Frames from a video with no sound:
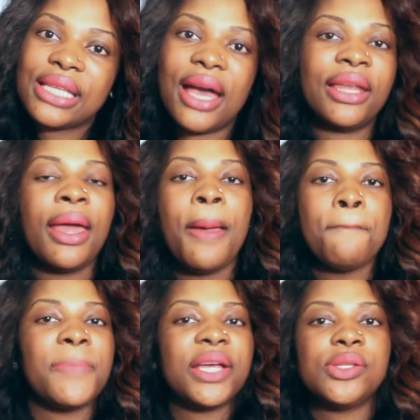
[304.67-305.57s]
side,
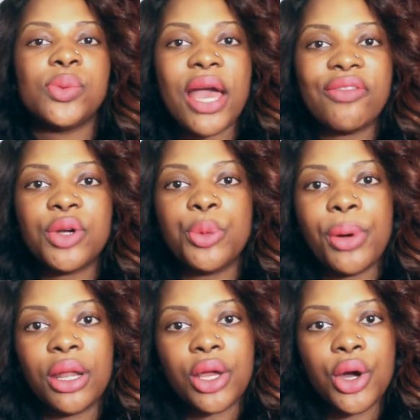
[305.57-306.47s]
but I do have a
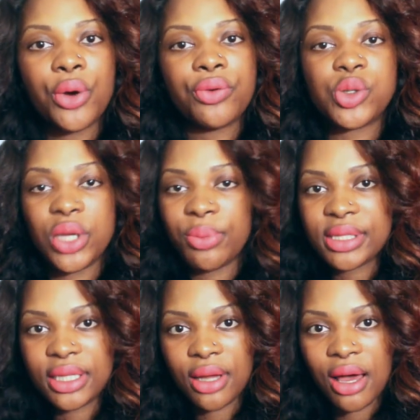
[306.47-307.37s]
coupon code for
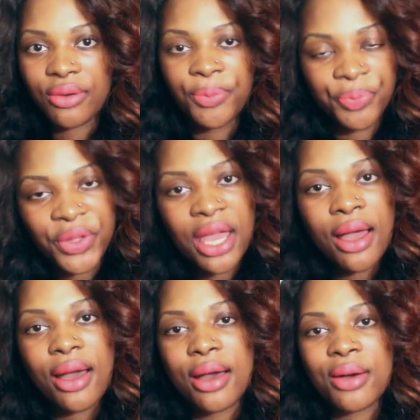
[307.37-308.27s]
20% off
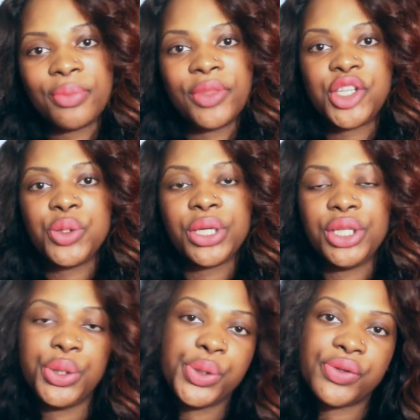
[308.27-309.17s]
um, that you
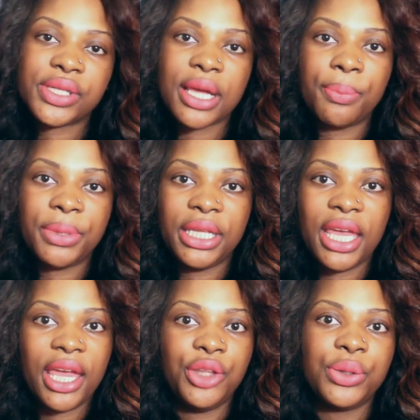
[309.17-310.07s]
can use for this
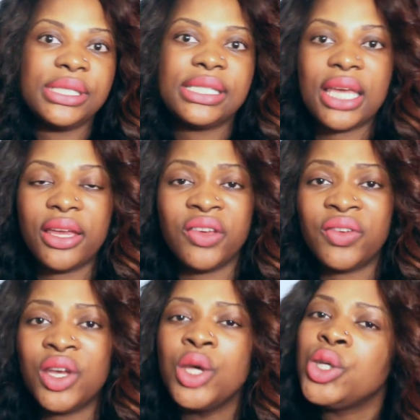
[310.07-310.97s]
company and you can
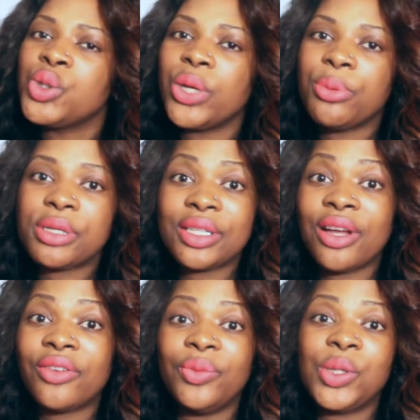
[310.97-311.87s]
save 20%
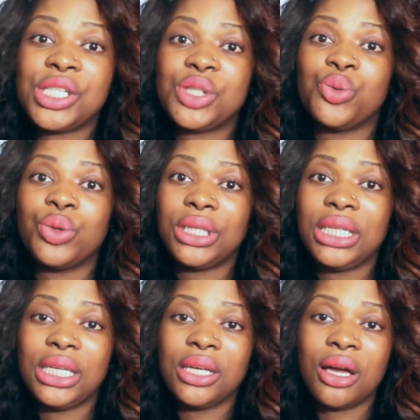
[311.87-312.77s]
off, and which is
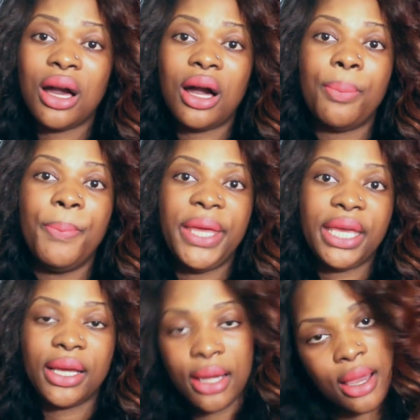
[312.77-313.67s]
really a
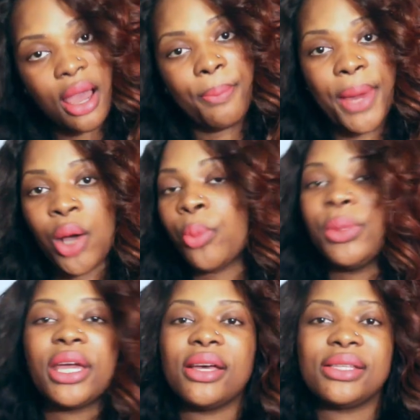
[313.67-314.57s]
big
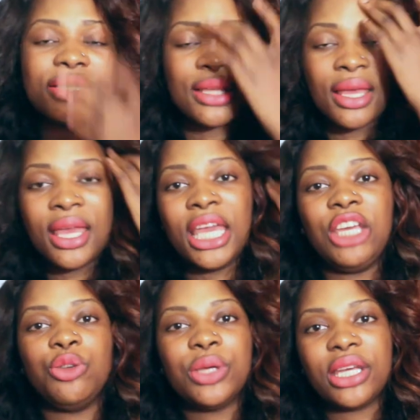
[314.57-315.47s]
amount because
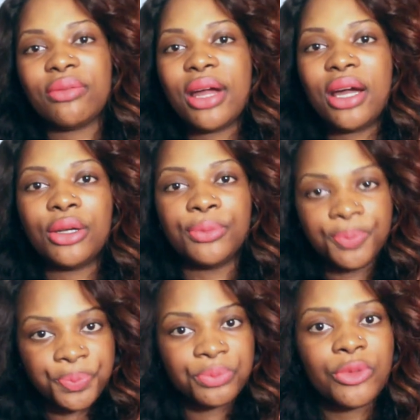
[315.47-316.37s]
if you get around
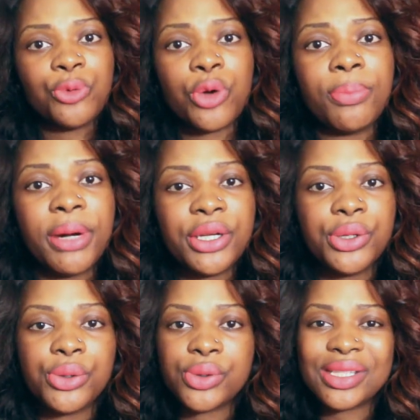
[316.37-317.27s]
four
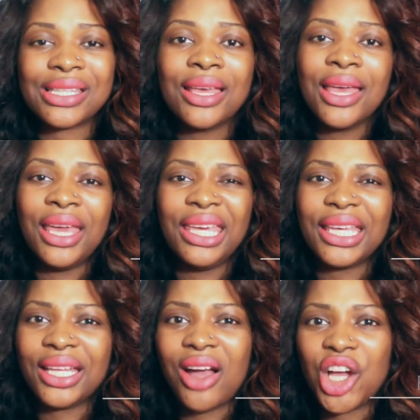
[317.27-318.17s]
bundles it
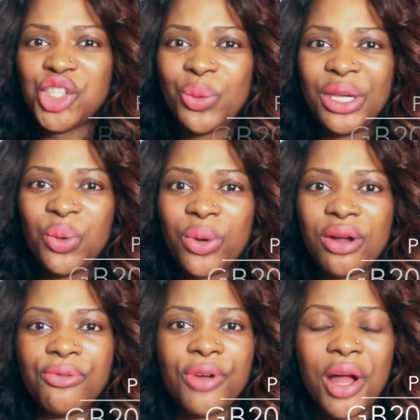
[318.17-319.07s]
can cost you
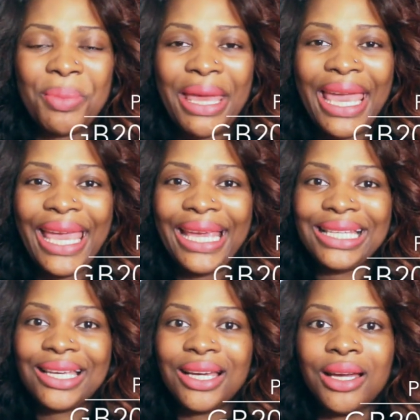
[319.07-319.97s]
anywhere from
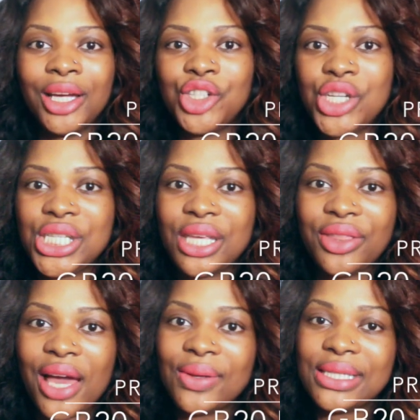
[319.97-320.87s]
800 to
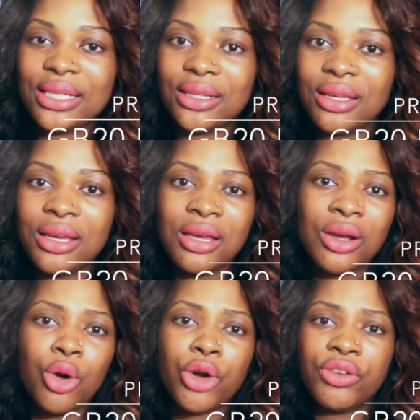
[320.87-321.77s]
1000
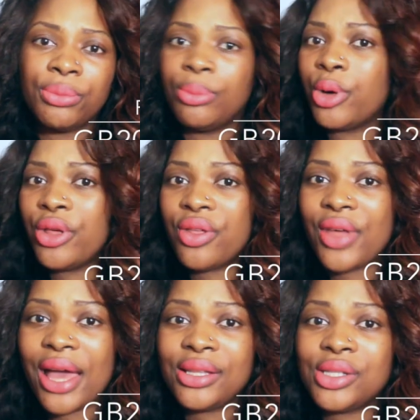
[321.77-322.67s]
or even more than
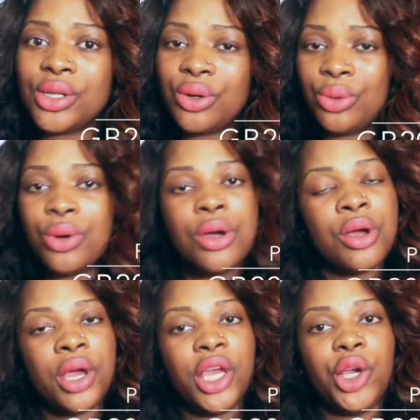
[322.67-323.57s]
that so
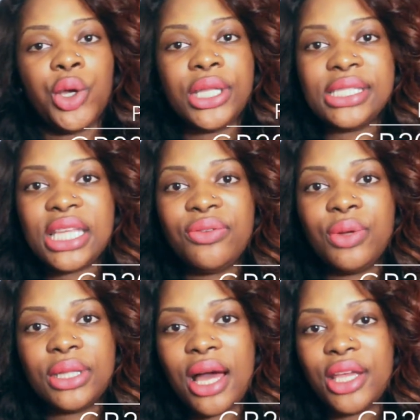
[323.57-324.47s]
it can save
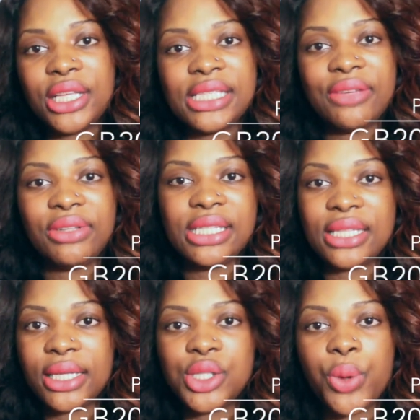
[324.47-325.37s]
you a lot it can save at
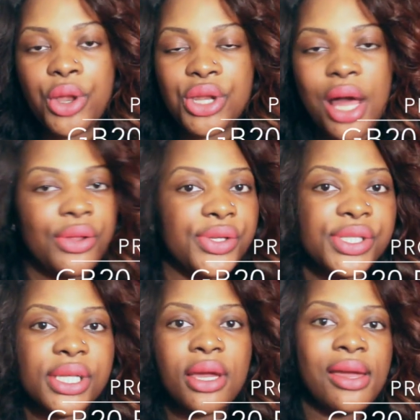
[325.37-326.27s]
least like
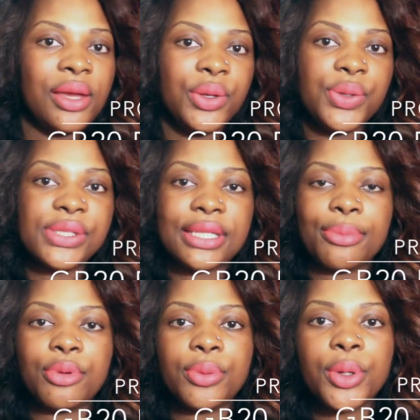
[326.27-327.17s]
$200 you're using
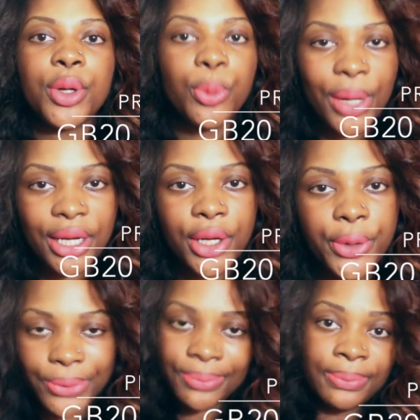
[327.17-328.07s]
that coupon
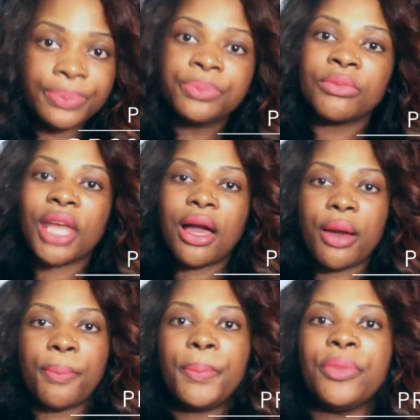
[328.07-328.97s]
code
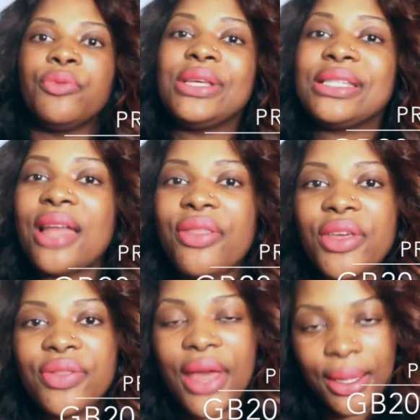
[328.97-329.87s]
um, the reason I
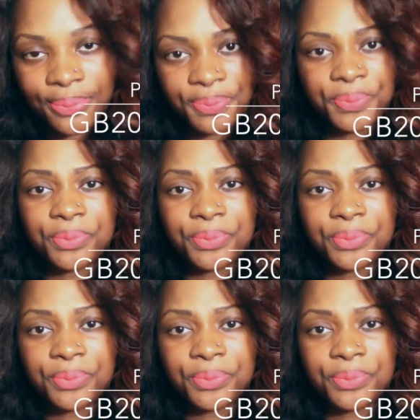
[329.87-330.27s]
think that